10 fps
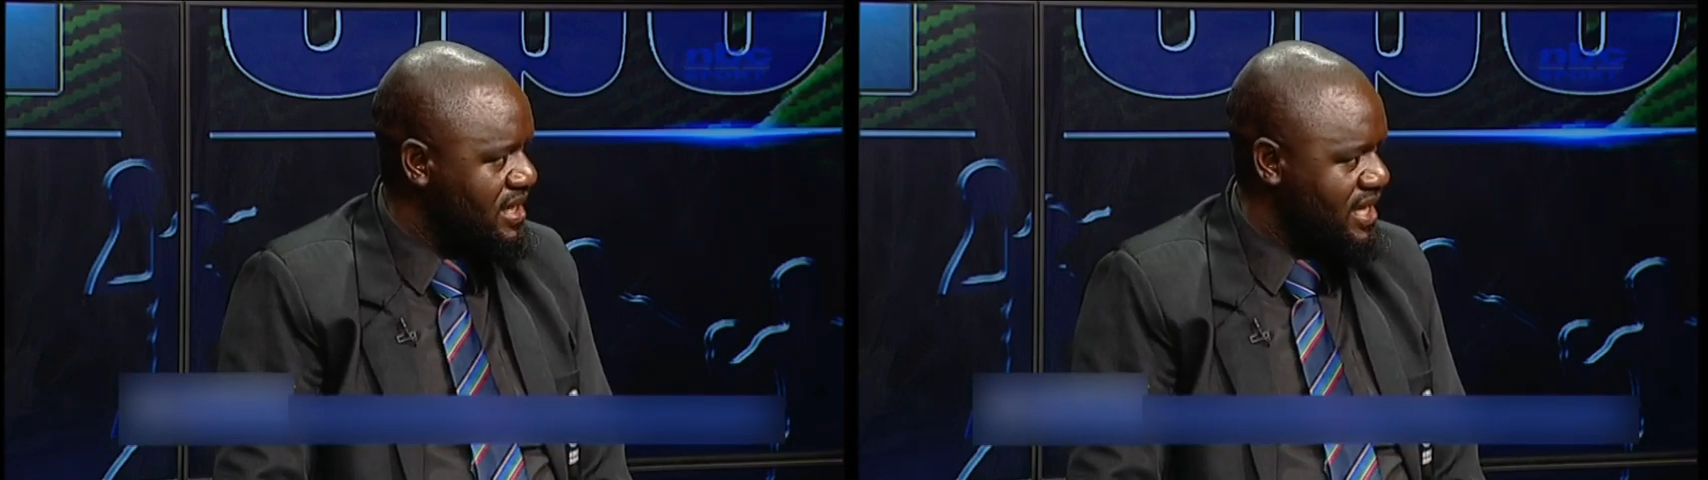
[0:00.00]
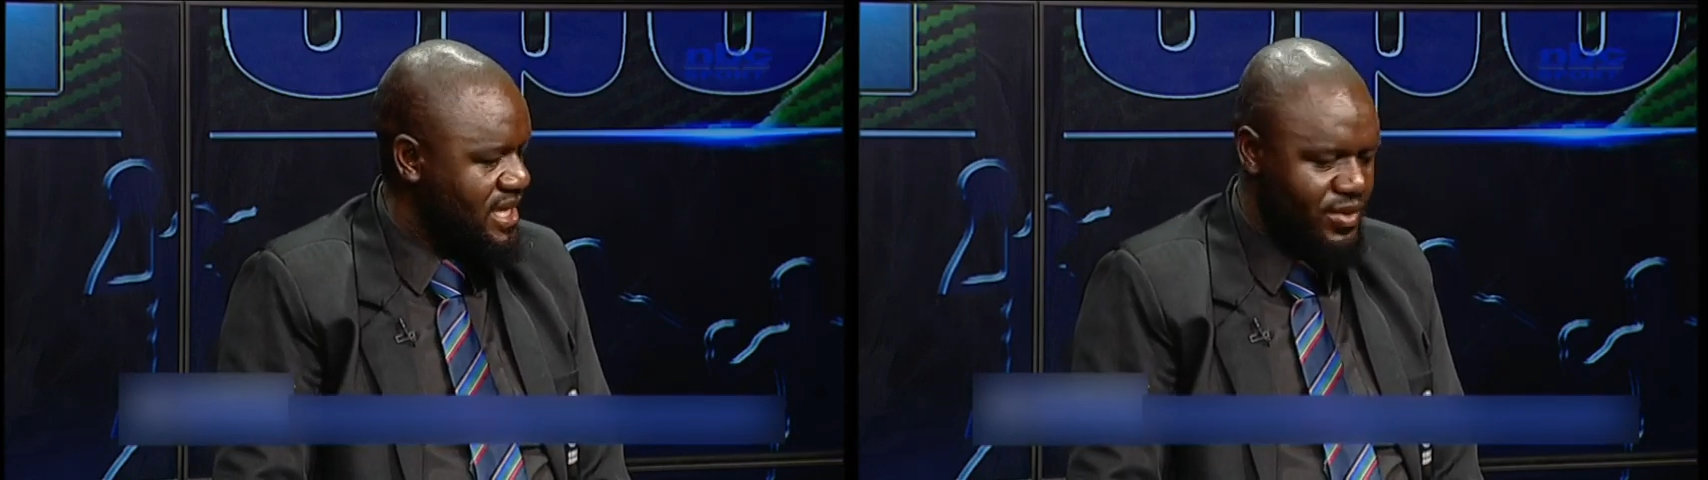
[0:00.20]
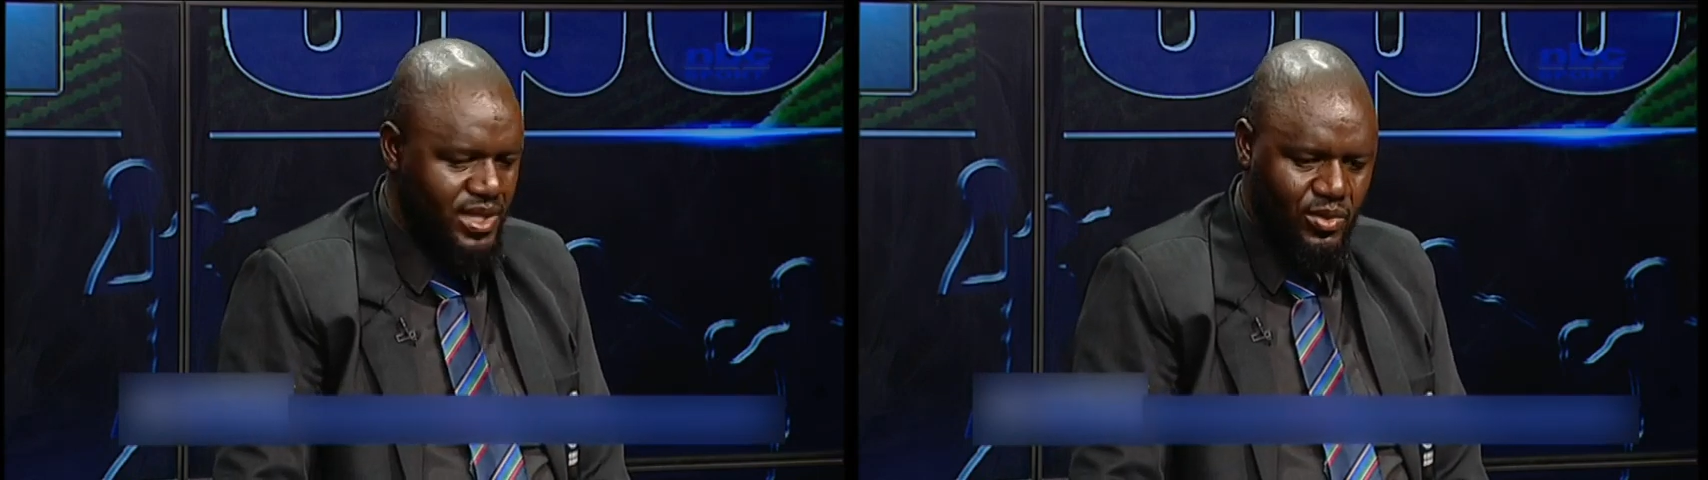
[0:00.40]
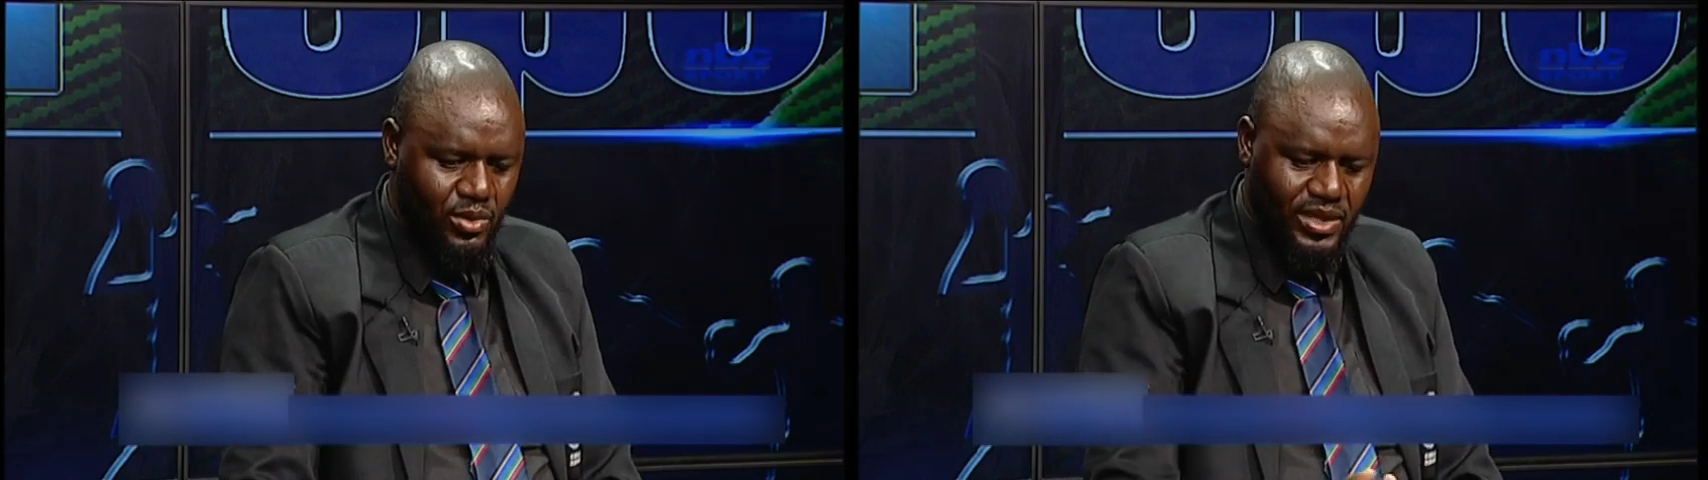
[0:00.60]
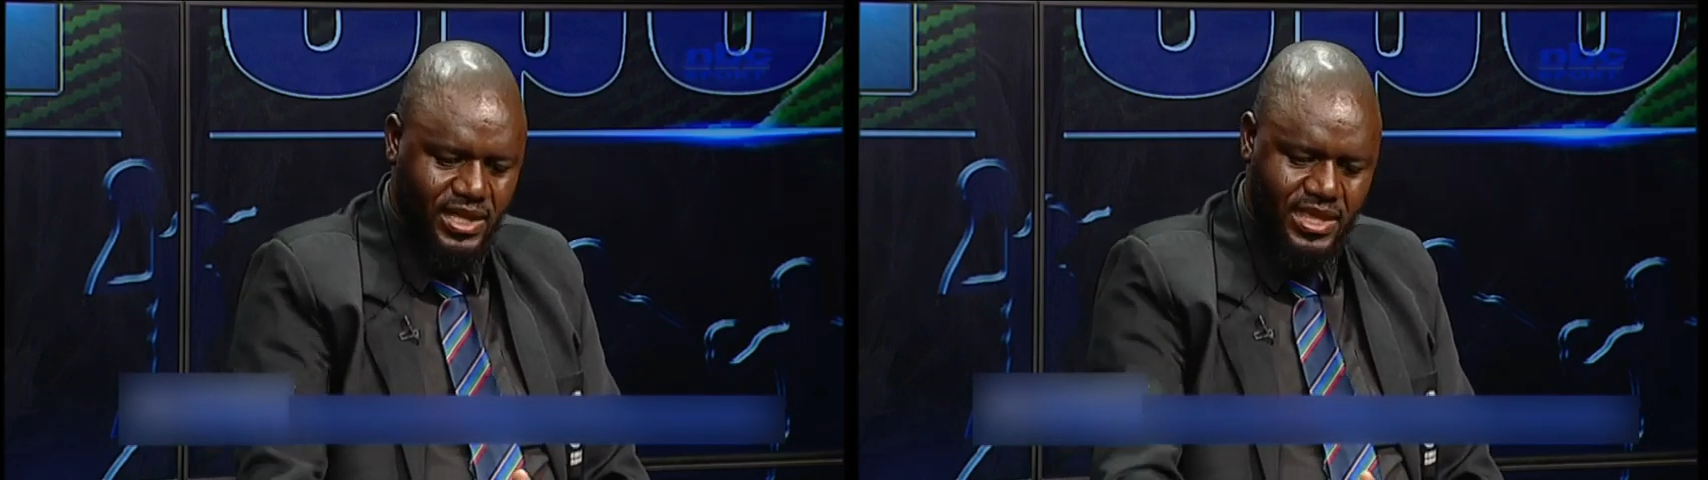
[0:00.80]
And when you
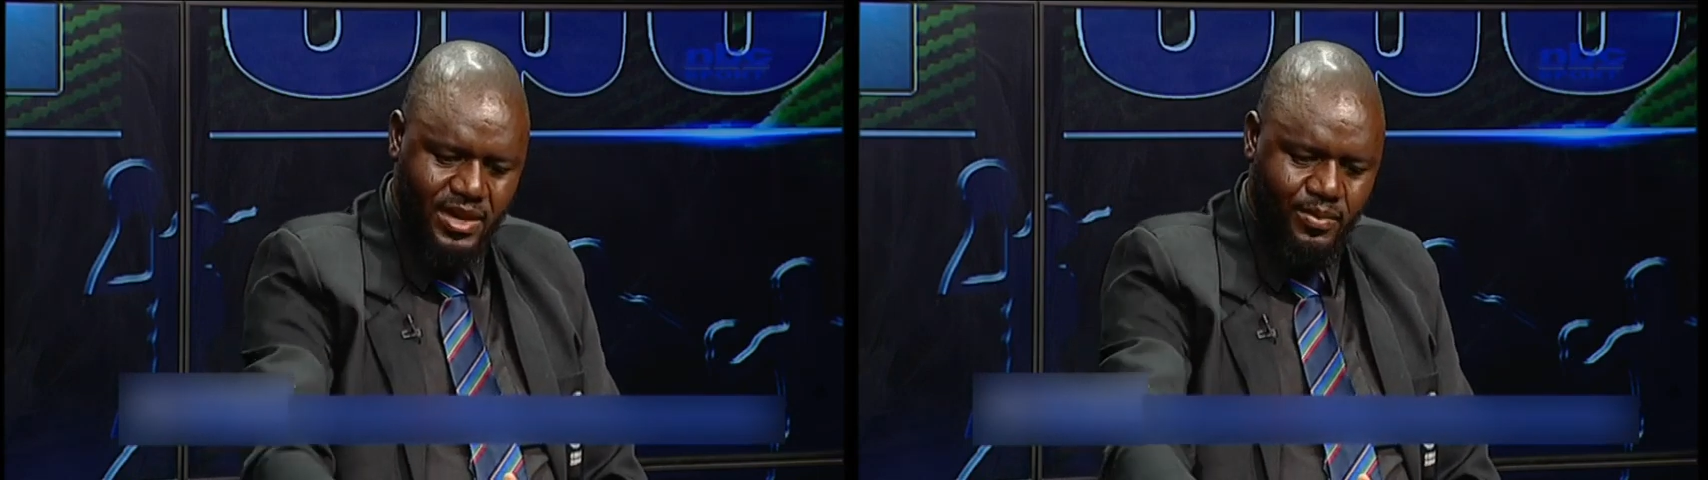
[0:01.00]
look at their